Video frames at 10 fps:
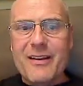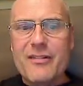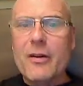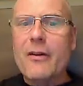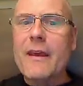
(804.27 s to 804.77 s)

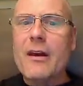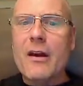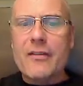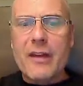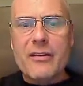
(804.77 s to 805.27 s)
So they
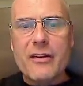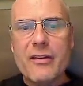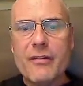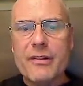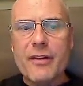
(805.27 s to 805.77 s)
contacted
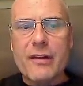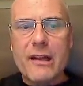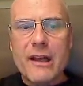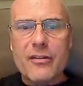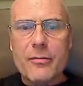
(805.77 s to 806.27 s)
several dozen
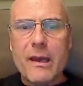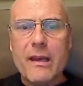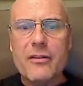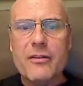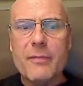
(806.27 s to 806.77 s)

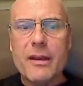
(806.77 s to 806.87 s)
classmates.